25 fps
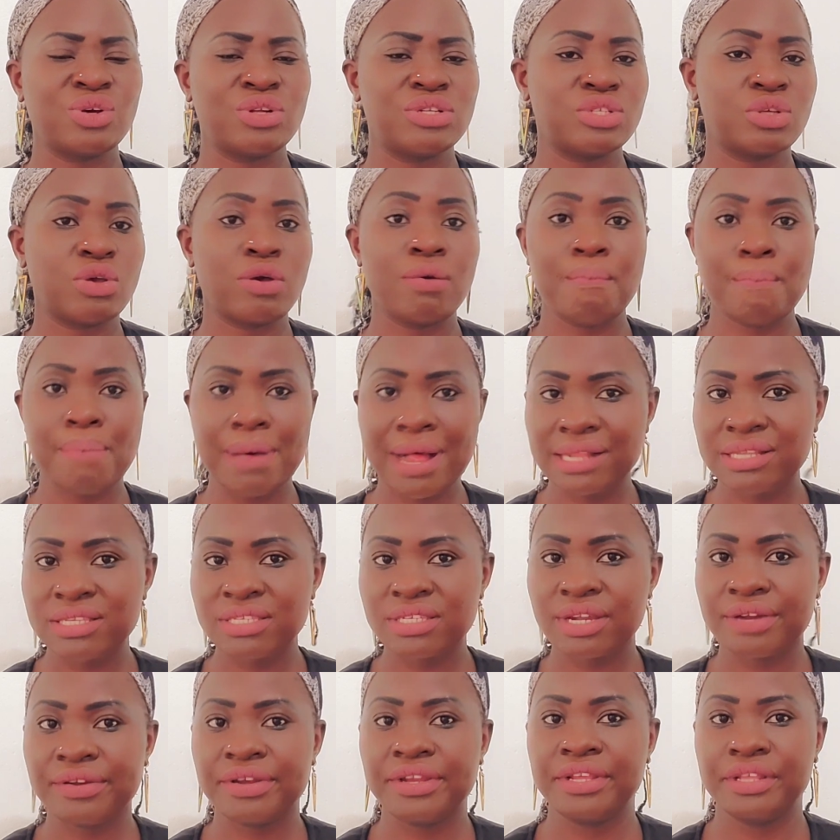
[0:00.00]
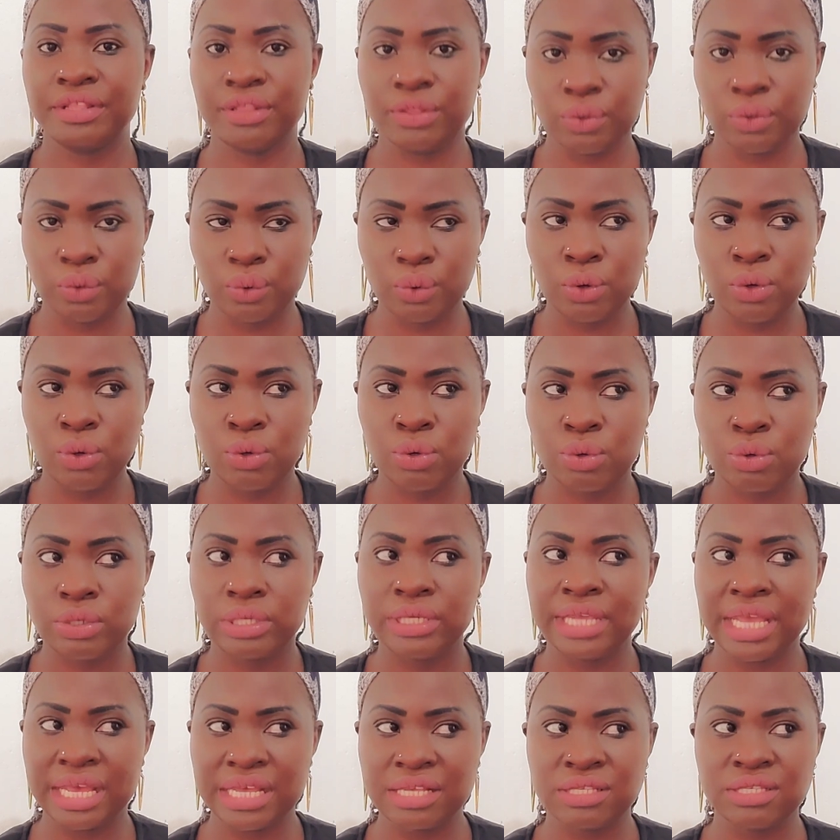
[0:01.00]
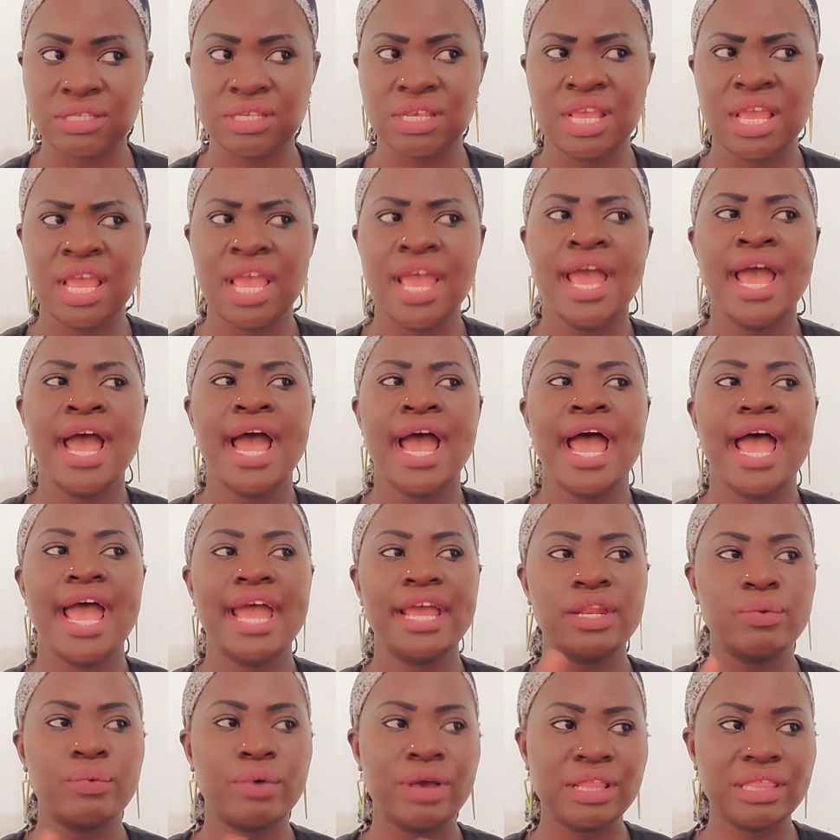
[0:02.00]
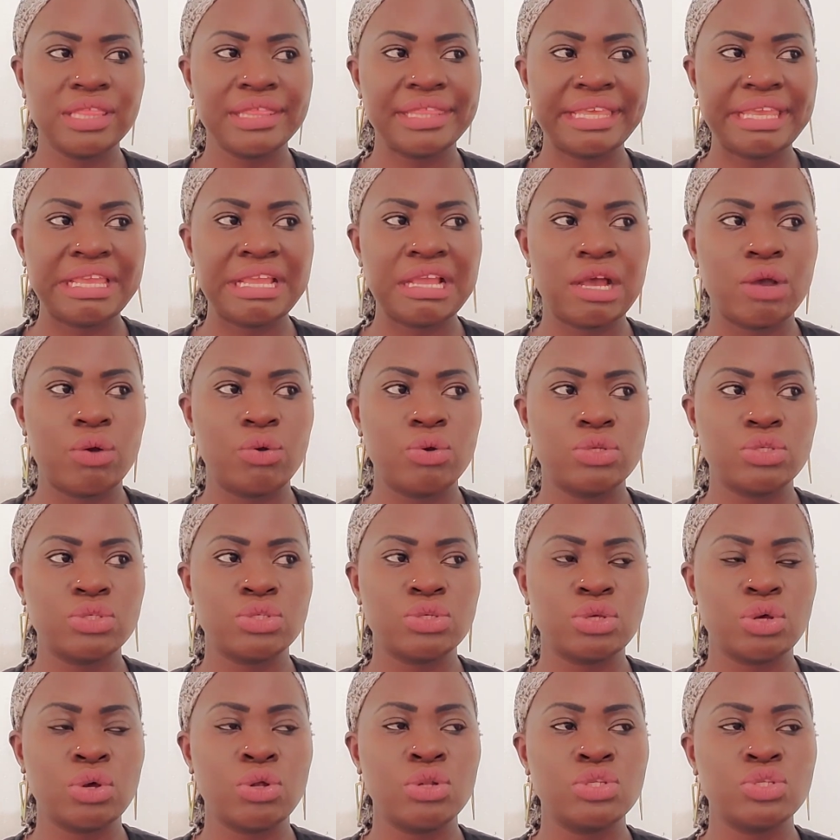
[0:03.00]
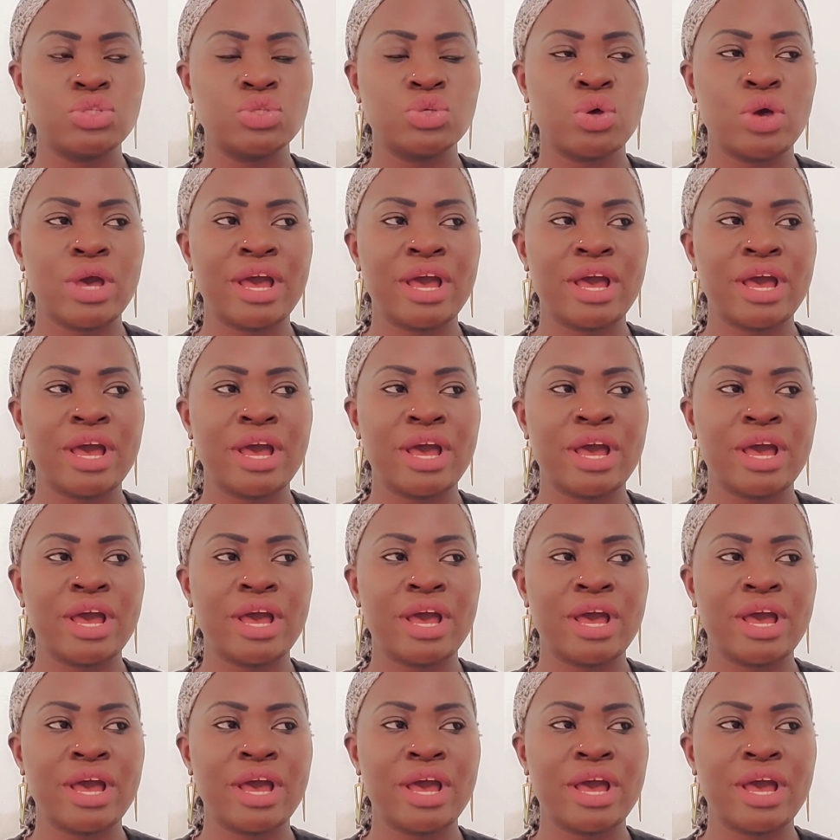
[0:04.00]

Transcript: compulsory though. Yes. And one thing I was also